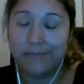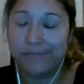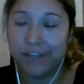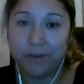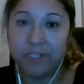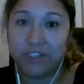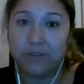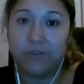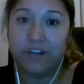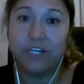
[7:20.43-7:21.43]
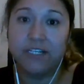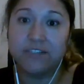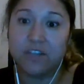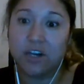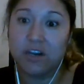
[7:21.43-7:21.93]
therapist or whatever,
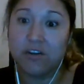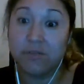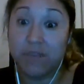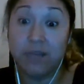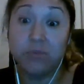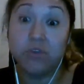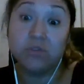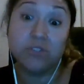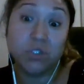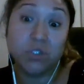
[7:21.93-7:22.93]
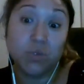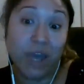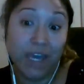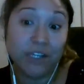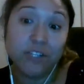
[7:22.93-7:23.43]
because they're able to
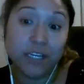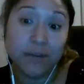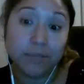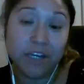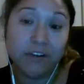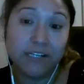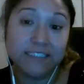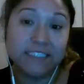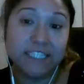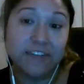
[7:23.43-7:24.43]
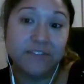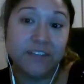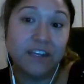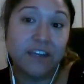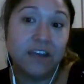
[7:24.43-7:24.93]
handle it better, instead of
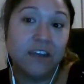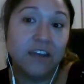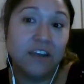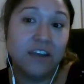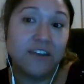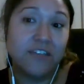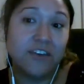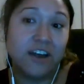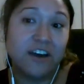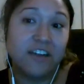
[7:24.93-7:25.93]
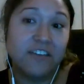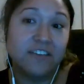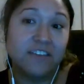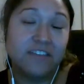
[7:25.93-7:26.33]
like, if they're not,